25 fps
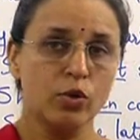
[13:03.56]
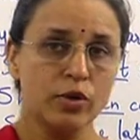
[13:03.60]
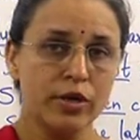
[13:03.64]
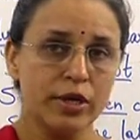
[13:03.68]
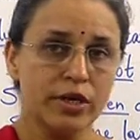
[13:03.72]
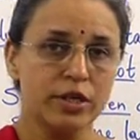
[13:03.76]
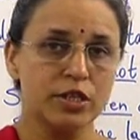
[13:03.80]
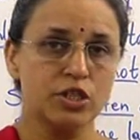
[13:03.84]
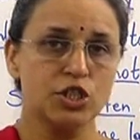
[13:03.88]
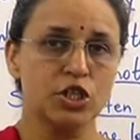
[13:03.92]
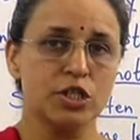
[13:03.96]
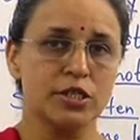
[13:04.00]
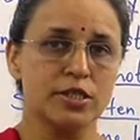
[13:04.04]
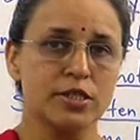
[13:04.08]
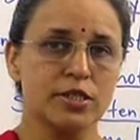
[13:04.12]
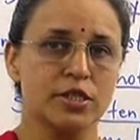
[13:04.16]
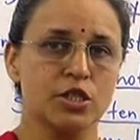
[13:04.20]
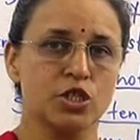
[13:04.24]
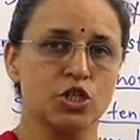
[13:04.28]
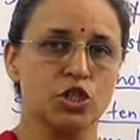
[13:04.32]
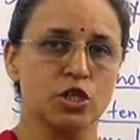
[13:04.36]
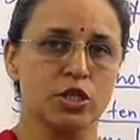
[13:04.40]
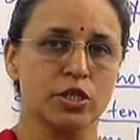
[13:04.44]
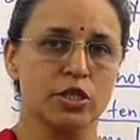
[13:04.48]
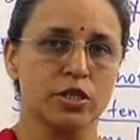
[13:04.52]
did she
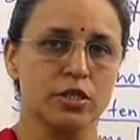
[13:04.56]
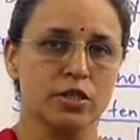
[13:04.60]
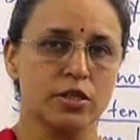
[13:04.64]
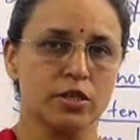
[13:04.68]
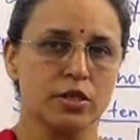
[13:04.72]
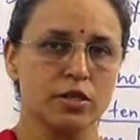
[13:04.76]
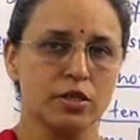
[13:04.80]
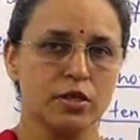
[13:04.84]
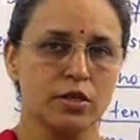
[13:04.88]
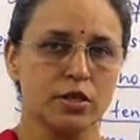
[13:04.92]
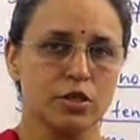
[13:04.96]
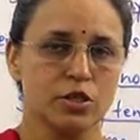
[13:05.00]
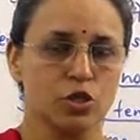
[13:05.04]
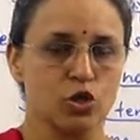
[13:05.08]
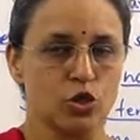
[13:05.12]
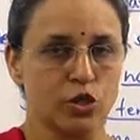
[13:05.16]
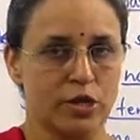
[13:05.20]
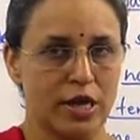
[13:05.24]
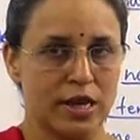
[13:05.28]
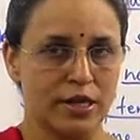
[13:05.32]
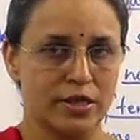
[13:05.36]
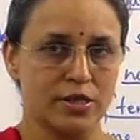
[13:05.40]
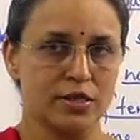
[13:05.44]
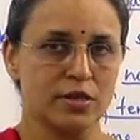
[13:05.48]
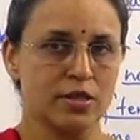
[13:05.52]
stitch it? So
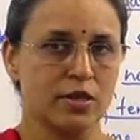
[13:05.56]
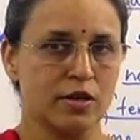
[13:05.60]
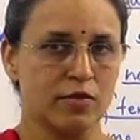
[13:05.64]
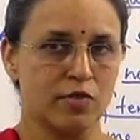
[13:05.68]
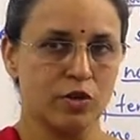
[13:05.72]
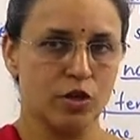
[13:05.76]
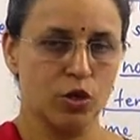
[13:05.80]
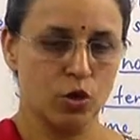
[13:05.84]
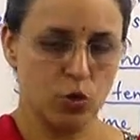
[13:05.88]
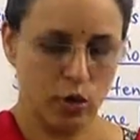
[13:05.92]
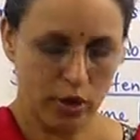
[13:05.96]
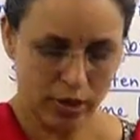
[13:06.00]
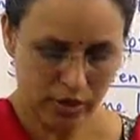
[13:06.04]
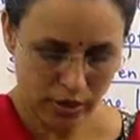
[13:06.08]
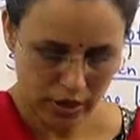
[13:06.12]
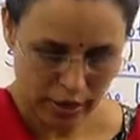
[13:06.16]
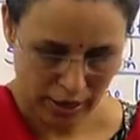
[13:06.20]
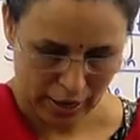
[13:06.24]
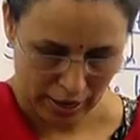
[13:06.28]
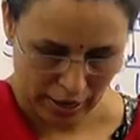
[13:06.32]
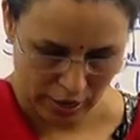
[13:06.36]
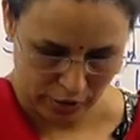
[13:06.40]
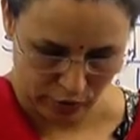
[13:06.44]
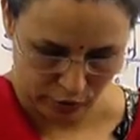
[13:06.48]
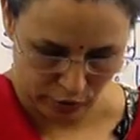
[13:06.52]
that is giving you an
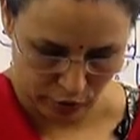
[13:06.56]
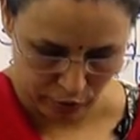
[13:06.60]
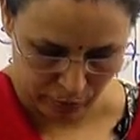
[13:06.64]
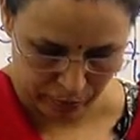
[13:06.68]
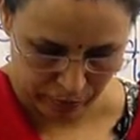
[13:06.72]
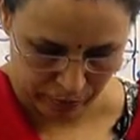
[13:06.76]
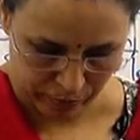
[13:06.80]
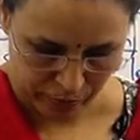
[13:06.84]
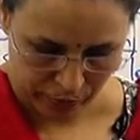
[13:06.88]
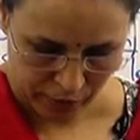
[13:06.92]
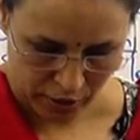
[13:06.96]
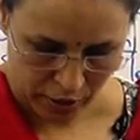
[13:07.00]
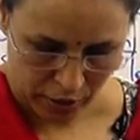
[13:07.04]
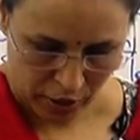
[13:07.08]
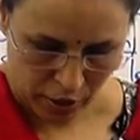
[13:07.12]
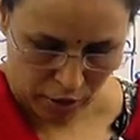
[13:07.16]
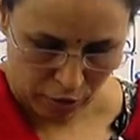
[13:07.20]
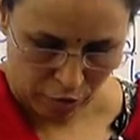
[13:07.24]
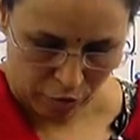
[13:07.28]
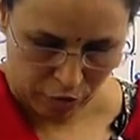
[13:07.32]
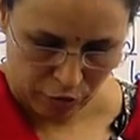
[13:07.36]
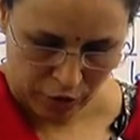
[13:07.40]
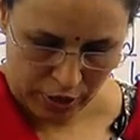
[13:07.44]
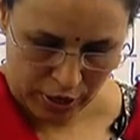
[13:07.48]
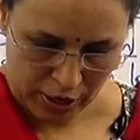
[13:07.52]
adverb.
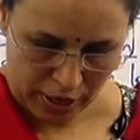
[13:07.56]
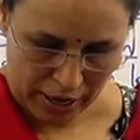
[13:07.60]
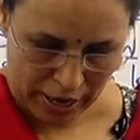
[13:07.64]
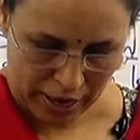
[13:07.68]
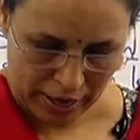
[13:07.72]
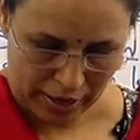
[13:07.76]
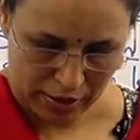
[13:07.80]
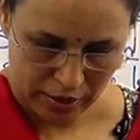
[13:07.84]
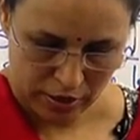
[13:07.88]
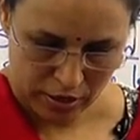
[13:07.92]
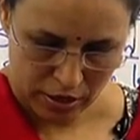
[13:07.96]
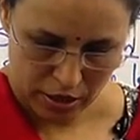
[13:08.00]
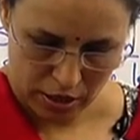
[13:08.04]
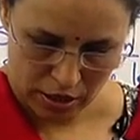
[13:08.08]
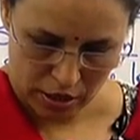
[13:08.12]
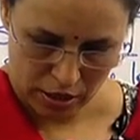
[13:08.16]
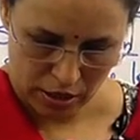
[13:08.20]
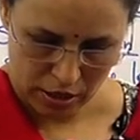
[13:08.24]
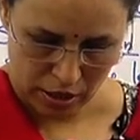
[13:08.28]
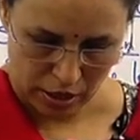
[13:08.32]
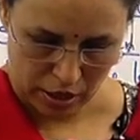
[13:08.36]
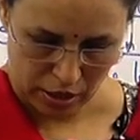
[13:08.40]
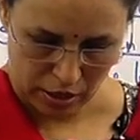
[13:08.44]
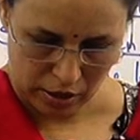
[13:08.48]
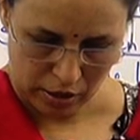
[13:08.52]
We add
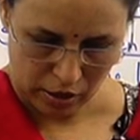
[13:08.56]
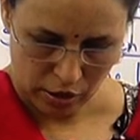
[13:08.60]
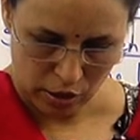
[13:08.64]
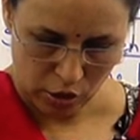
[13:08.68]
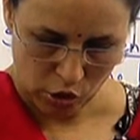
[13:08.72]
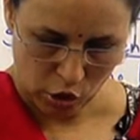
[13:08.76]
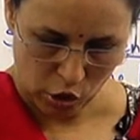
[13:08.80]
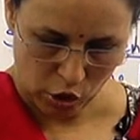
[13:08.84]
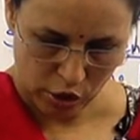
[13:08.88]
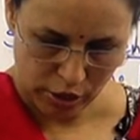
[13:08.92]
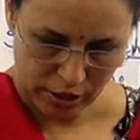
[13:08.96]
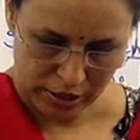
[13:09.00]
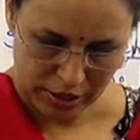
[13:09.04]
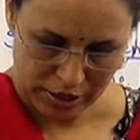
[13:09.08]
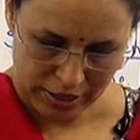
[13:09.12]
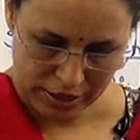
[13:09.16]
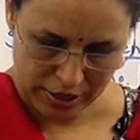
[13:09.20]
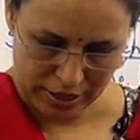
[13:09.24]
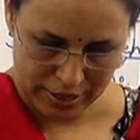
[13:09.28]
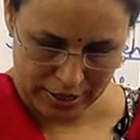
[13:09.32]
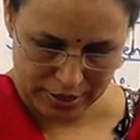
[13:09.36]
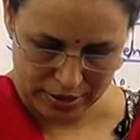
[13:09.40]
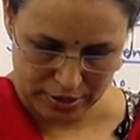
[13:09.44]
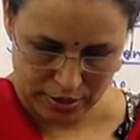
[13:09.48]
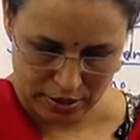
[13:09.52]
er or
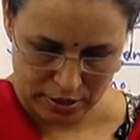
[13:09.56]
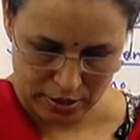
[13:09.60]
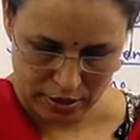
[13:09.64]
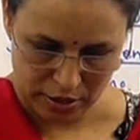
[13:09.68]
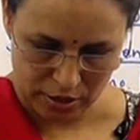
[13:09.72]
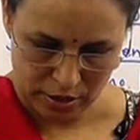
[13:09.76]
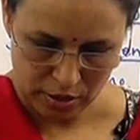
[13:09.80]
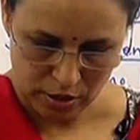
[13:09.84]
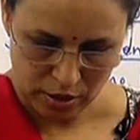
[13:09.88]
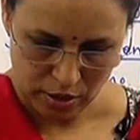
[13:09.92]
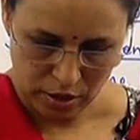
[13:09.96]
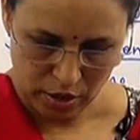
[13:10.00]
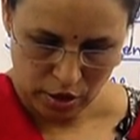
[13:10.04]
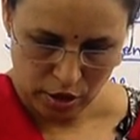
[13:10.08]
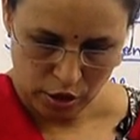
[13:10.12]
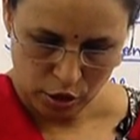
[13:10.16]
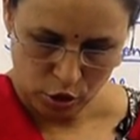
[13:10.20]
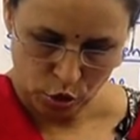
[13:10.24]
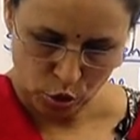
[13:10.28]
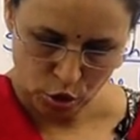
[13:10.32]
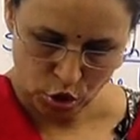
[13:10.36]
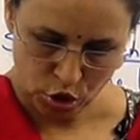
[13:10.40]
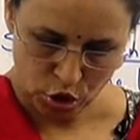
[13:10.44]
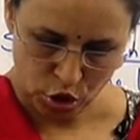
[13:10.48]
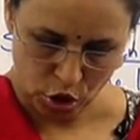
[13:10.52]
est
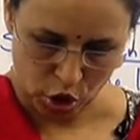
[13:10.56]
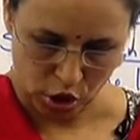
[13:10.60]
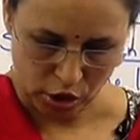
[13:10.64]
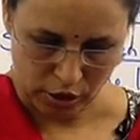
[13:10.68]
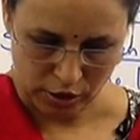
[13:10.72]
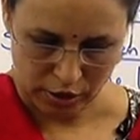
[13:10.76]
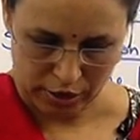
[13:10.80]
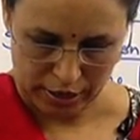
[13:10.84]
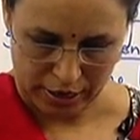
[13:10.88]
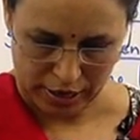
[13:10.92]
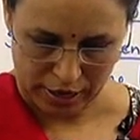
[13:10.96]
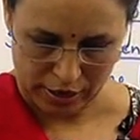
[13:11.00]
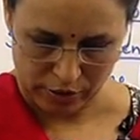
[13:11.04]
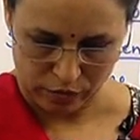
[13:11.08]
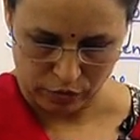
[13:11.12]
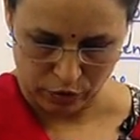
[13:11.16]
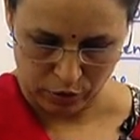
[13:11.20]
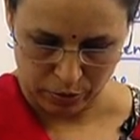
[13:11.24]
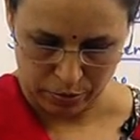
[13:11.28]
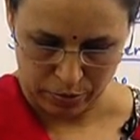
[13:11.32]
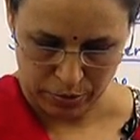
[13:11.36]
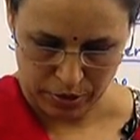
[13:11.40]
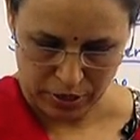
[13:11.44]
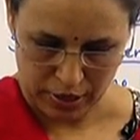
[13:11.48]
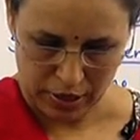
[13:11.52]
to shorter
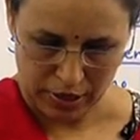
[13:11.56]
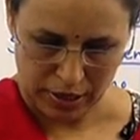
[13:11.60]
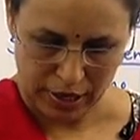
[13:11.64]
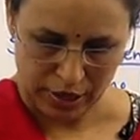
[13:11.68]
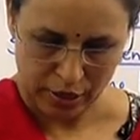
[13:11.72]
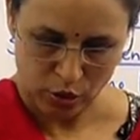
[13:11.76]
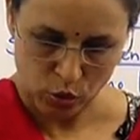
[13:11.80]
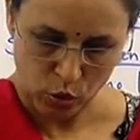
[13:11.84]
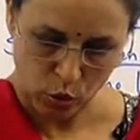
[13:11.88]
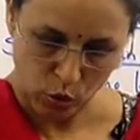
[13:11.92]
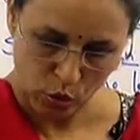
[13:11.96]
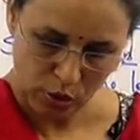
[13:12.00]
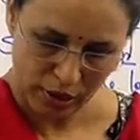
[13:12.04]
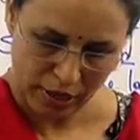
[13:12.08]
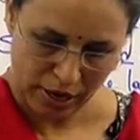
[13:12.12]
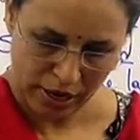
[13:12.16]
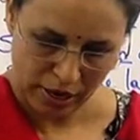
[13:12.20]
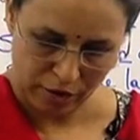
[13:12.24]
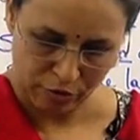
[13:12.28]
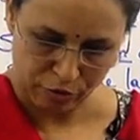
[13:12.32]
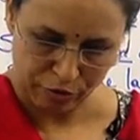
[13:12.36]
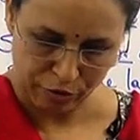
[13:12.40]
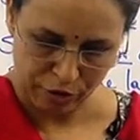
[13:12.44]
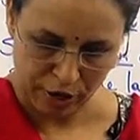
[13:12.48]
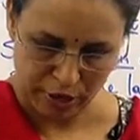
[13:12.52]
adverbs like who
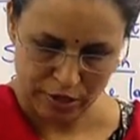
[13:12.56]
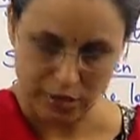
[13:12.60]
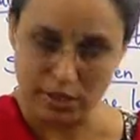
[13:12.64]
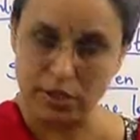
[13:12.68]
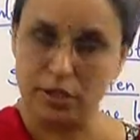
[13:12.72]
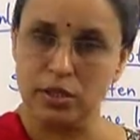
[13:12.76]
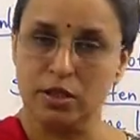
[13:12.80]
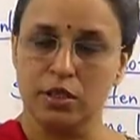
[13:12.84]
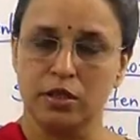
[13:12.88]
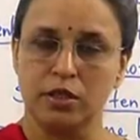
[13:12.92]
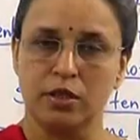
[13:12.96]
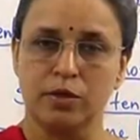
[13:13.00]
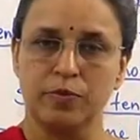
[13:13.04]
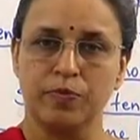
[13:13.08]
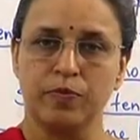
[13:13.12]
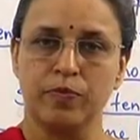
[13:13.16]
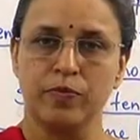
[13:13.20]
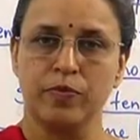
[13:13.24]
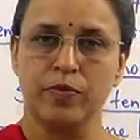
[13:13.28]
ran faster,